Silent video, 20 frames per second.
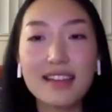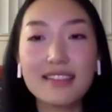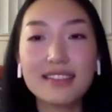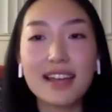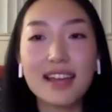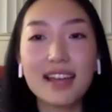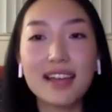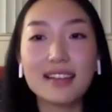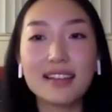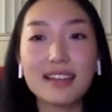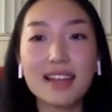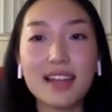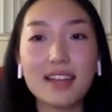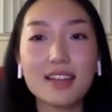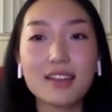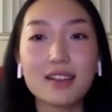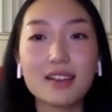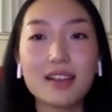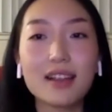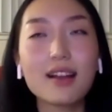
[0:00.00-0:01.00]
And then
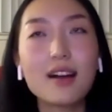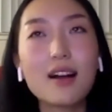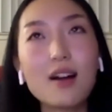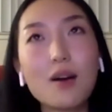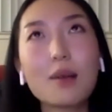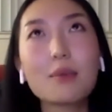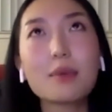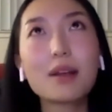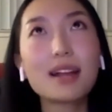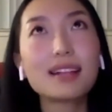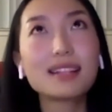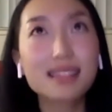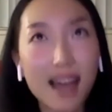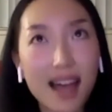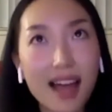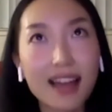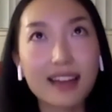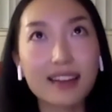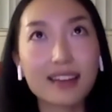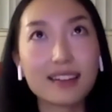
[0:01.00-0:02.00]
like you're like, oh, I'm kind of
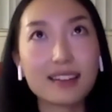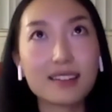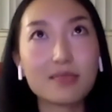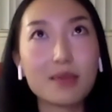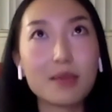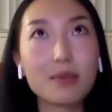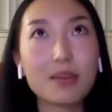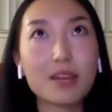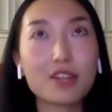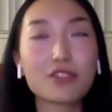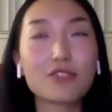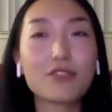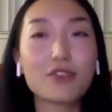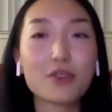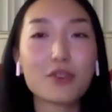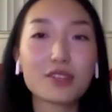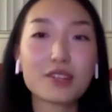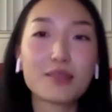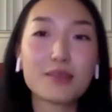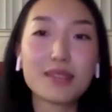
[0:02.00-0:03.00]
tired. Maybe I should
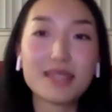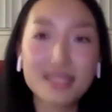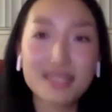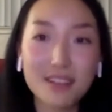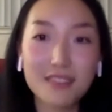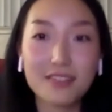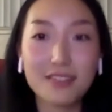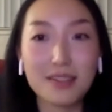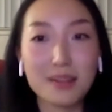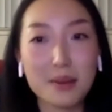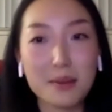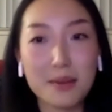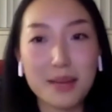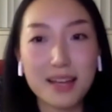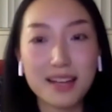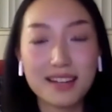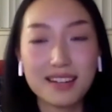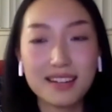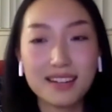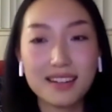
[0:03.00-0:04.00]
focus on myself a little
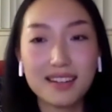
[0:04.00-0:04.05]
bit.